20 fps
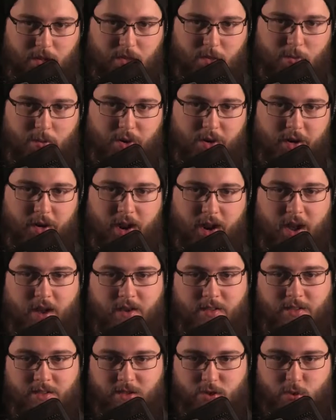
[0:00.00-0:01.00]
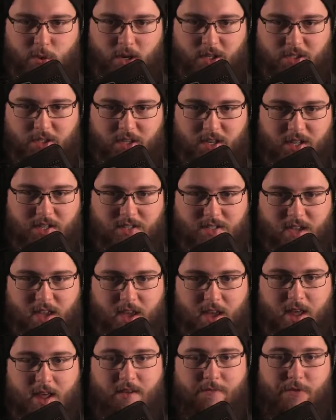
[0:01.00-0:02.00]
they're bringing out in this question is
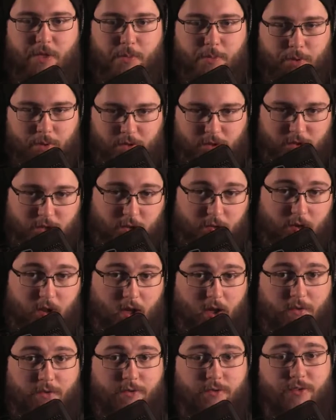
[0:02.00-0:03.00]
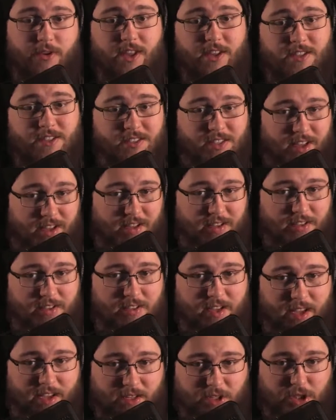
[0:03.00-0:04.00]
if the pursuit of feast days
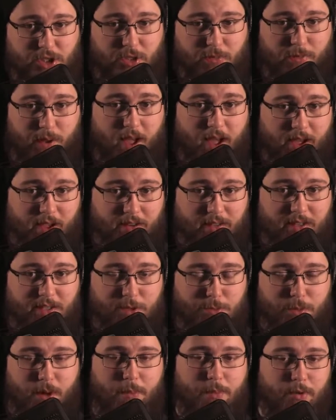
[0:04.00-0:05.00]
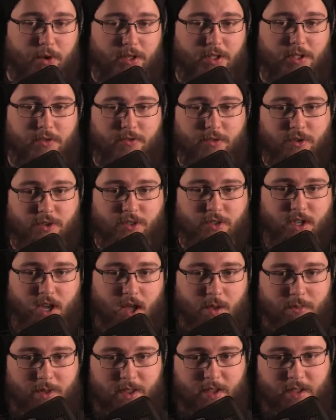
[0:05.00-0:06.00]
and Shabbat is preparation for his
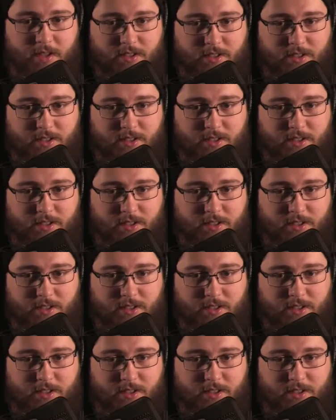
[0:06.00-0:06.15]
coming and